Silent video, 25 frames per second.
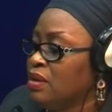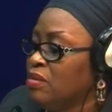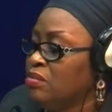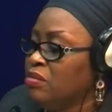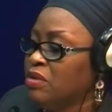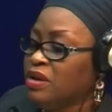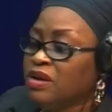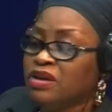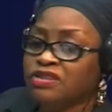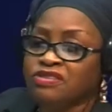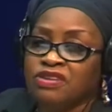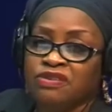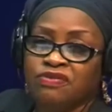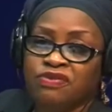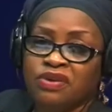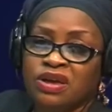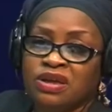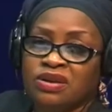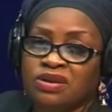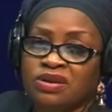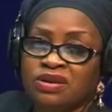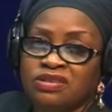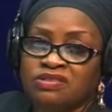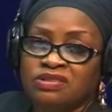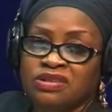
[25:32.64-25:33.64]
Because if you are
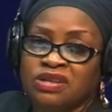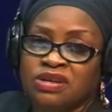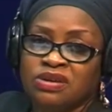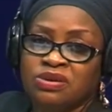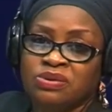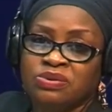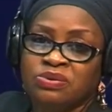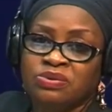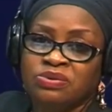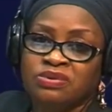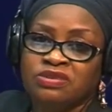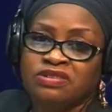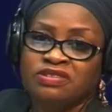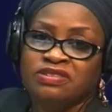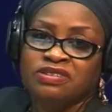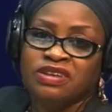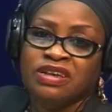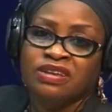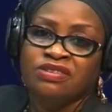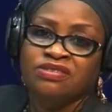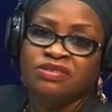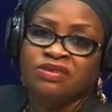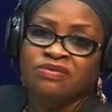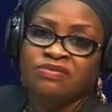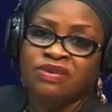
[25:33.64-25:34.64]
not in a good
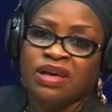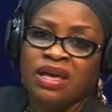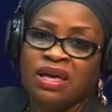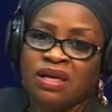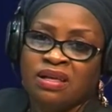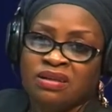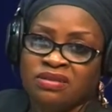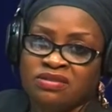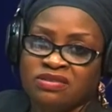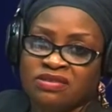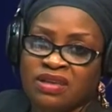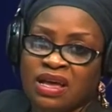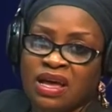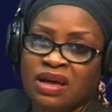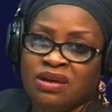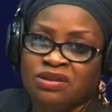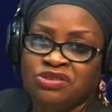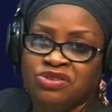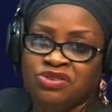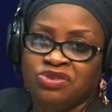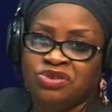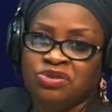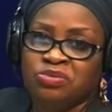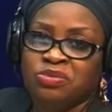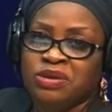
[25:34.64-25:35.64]
state of health, how
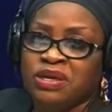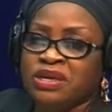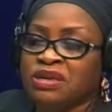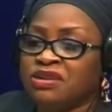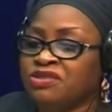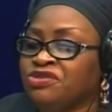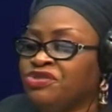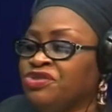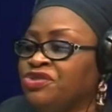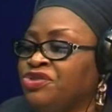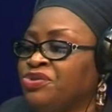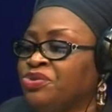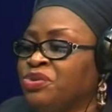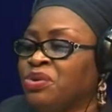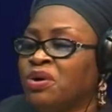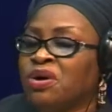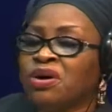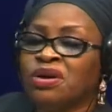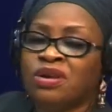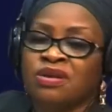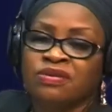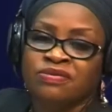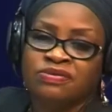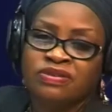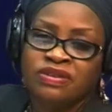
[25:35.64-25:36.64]
do you begin to do
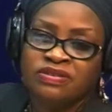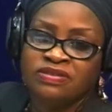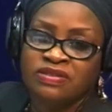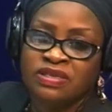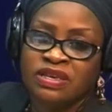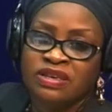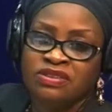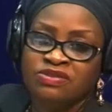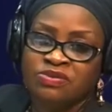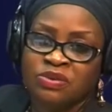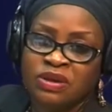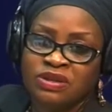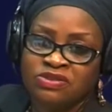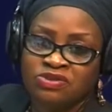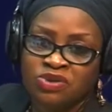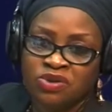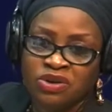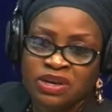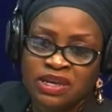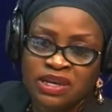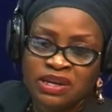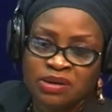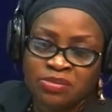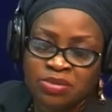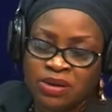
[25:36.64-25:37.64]
all of these things we are
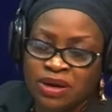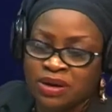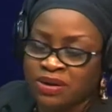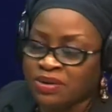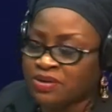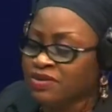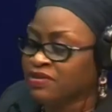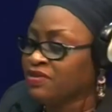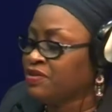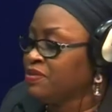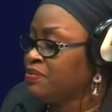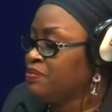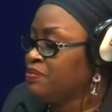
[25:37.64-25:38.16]
talking about?